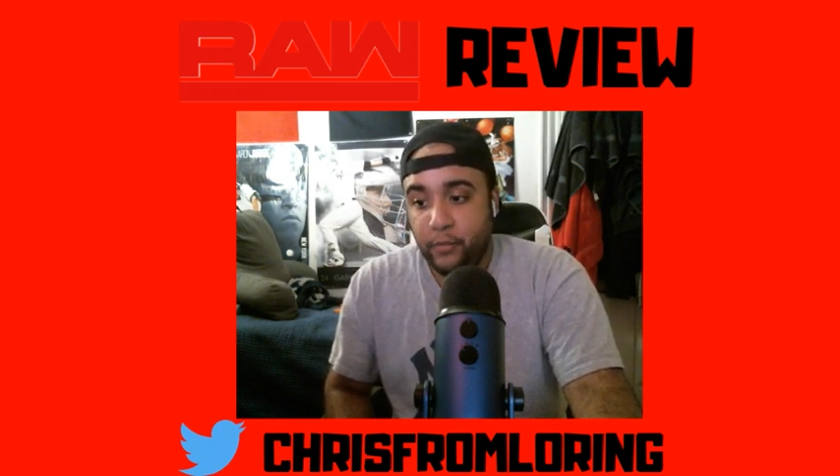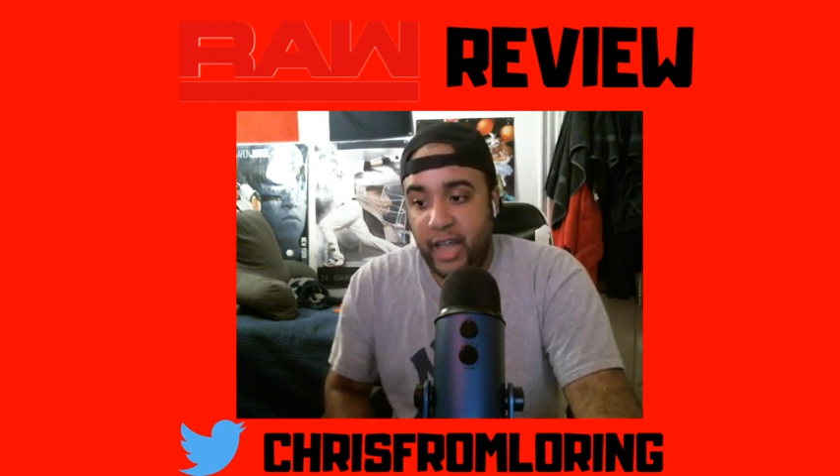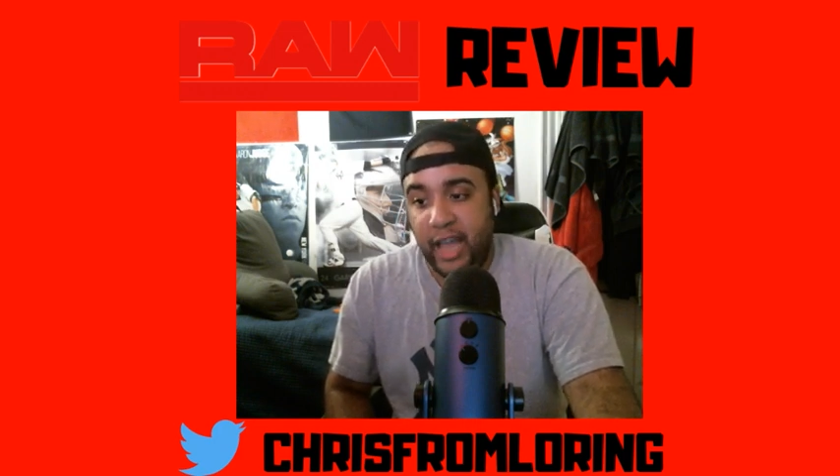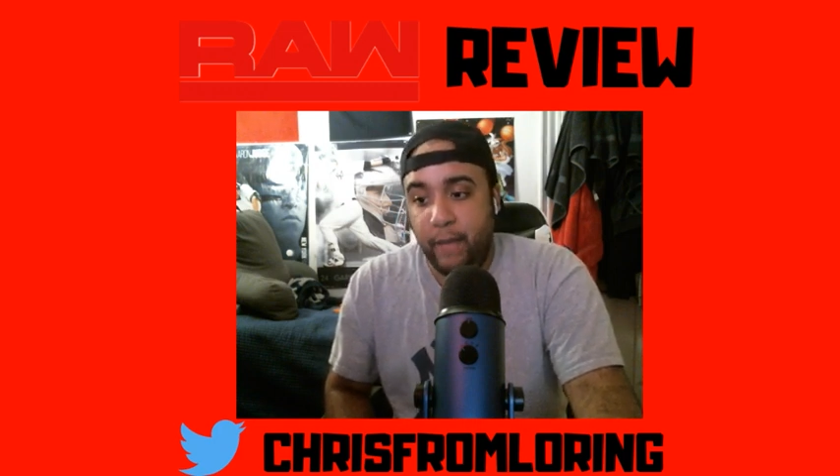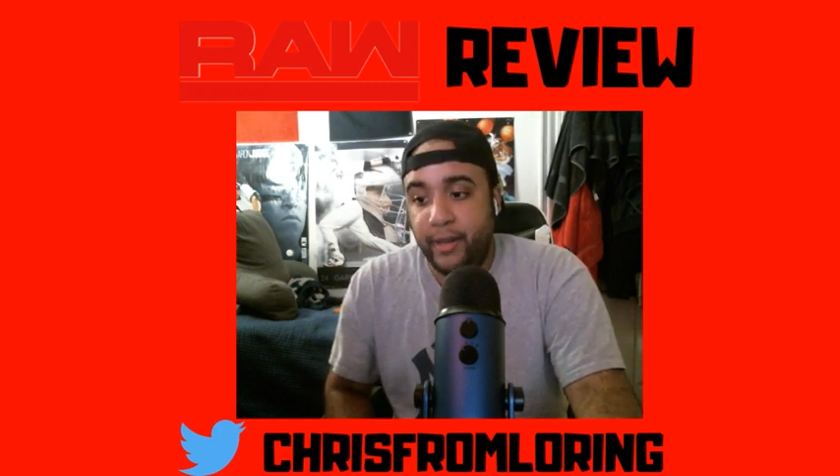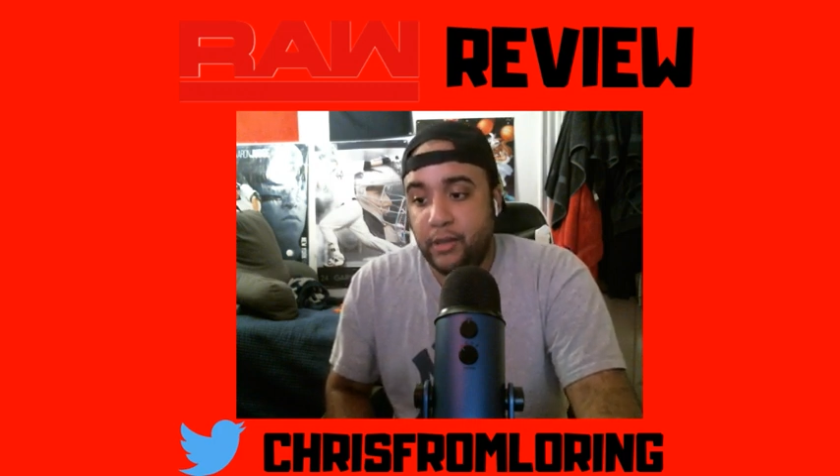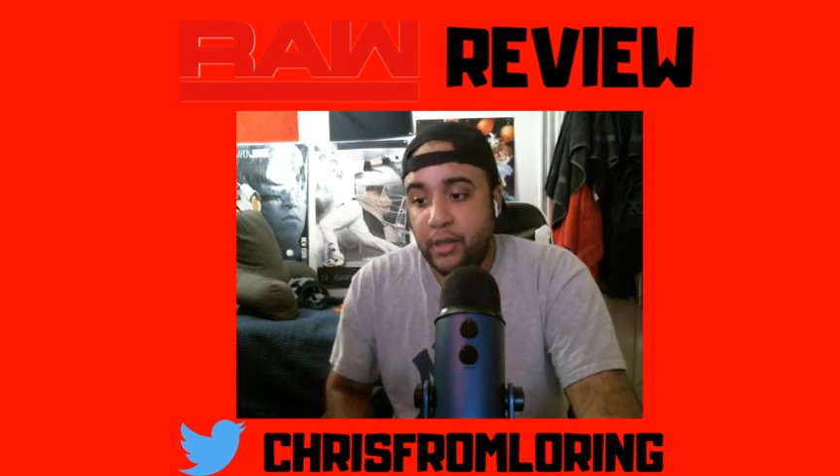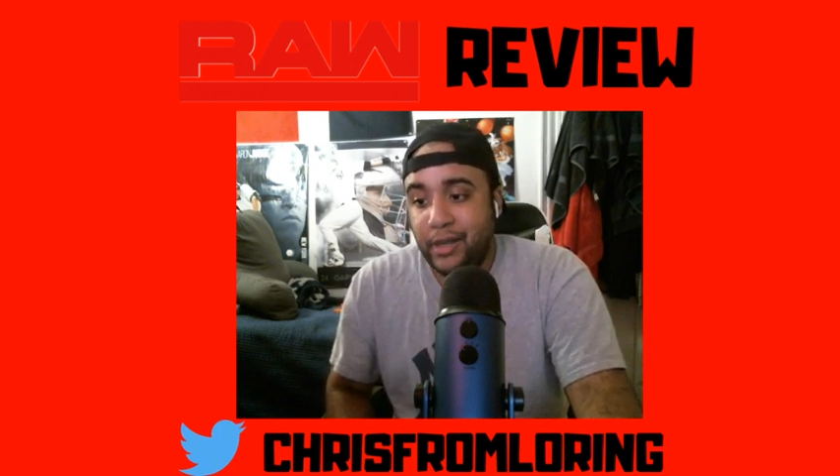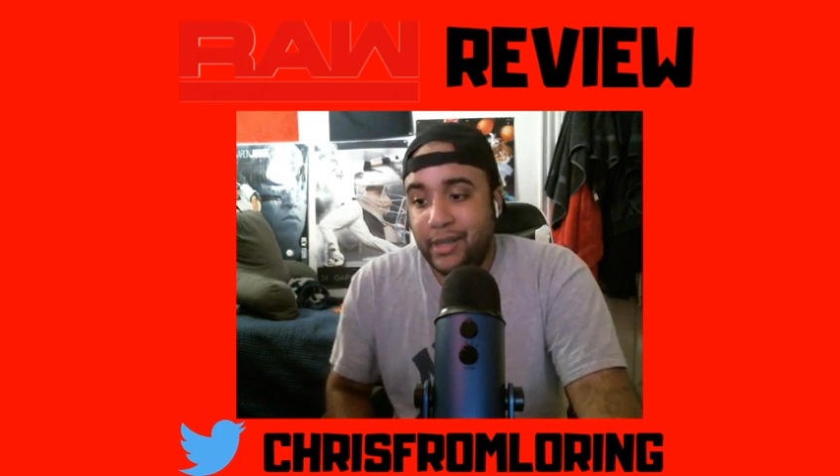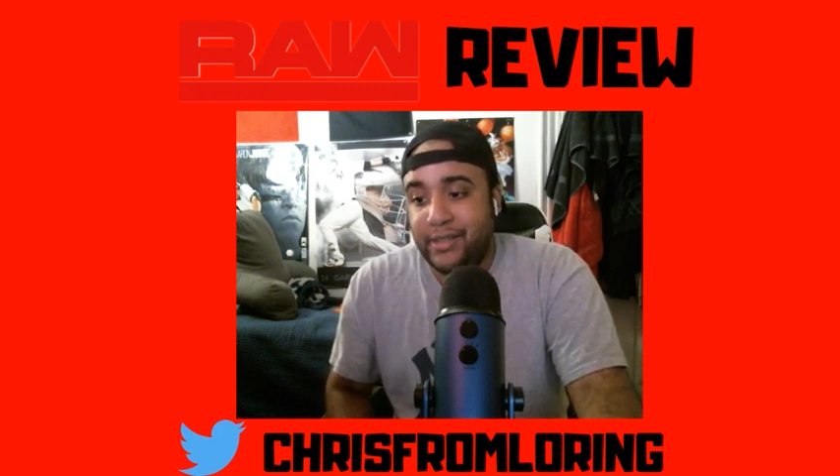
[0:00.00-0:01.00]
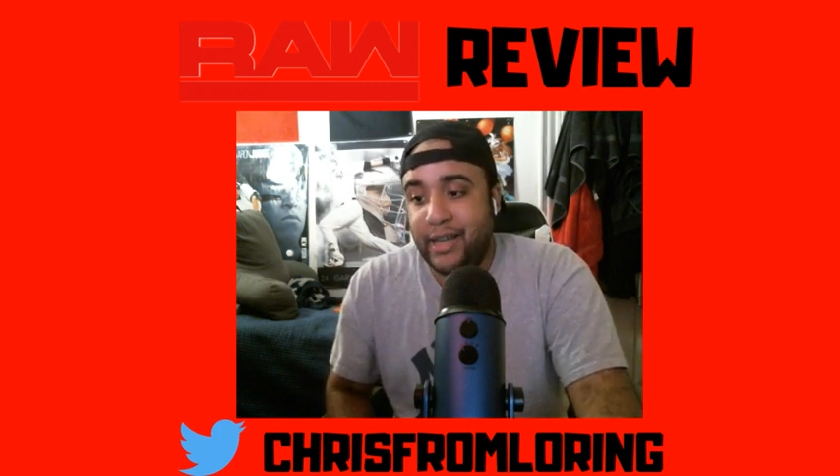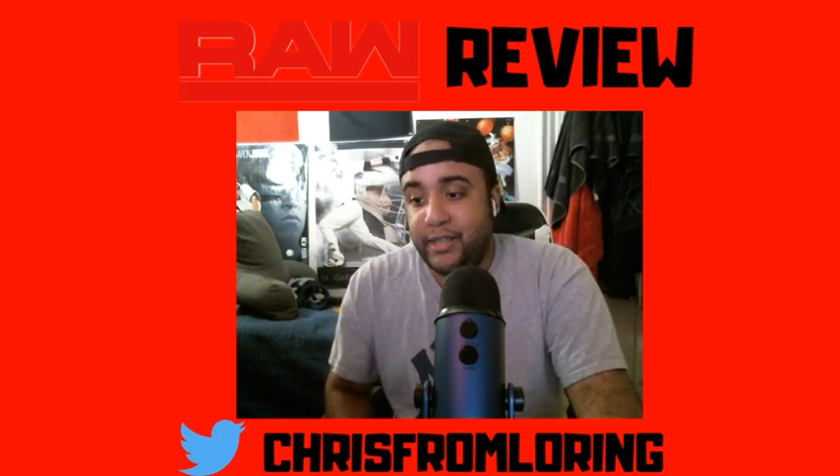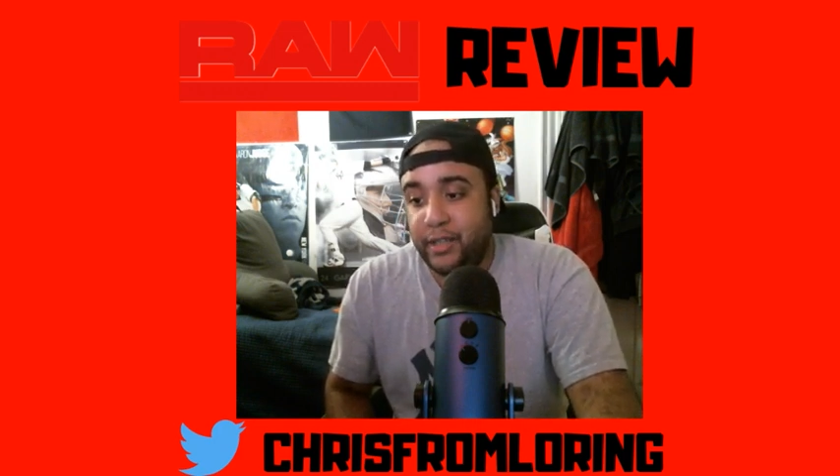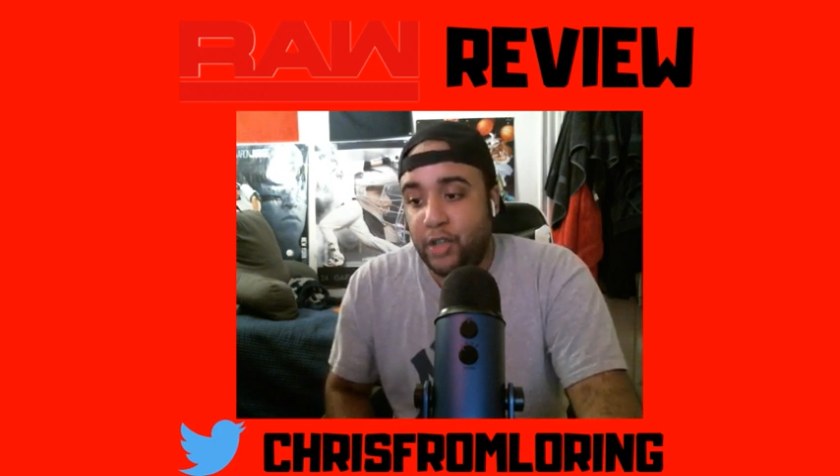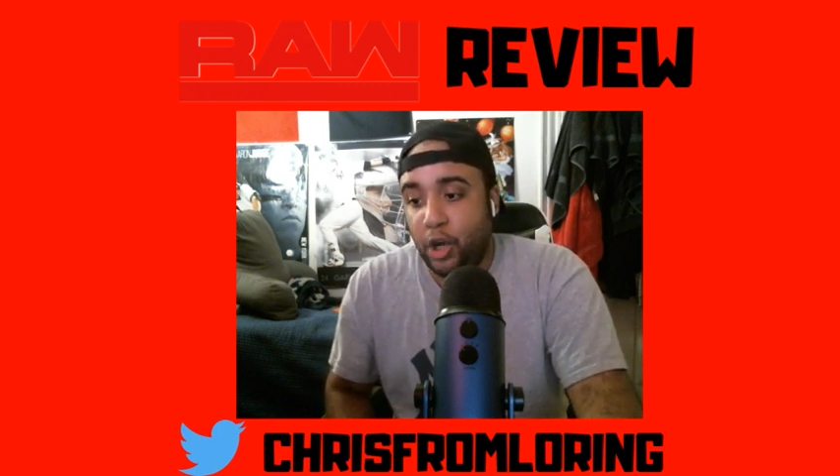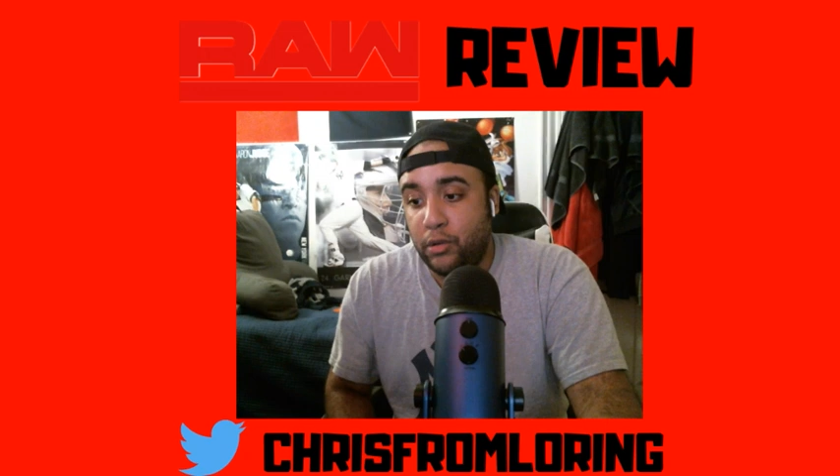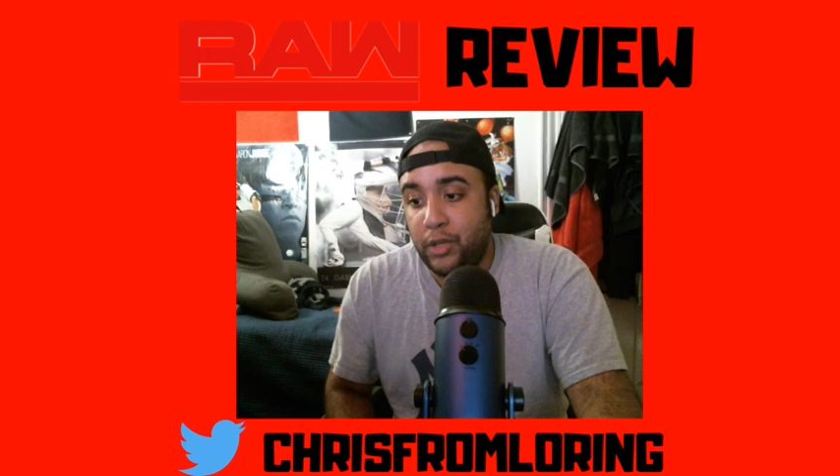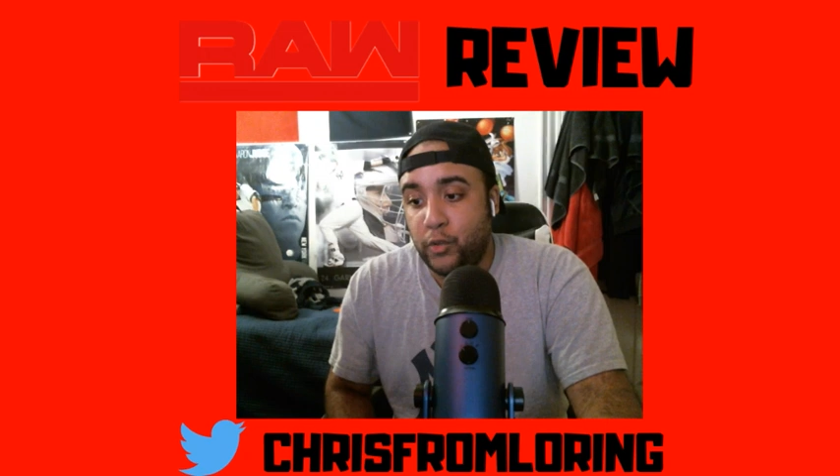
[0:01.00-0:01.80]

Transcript: Heyman says he told us